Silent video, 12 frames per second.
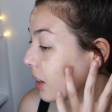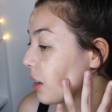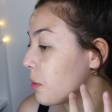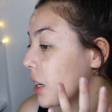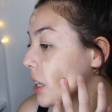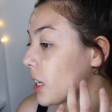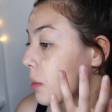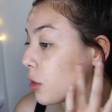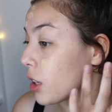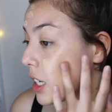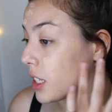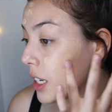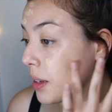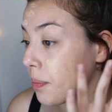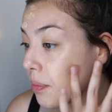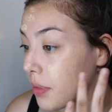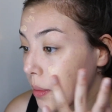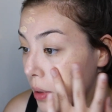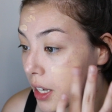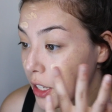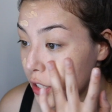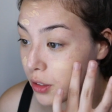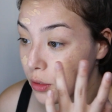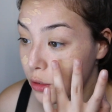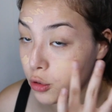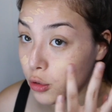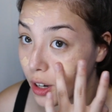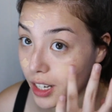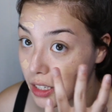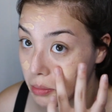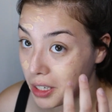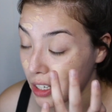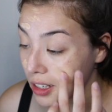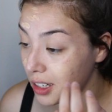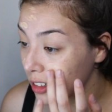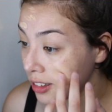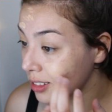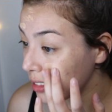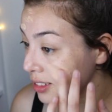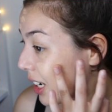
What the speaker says: You might think I'm crazy, but just trust me here.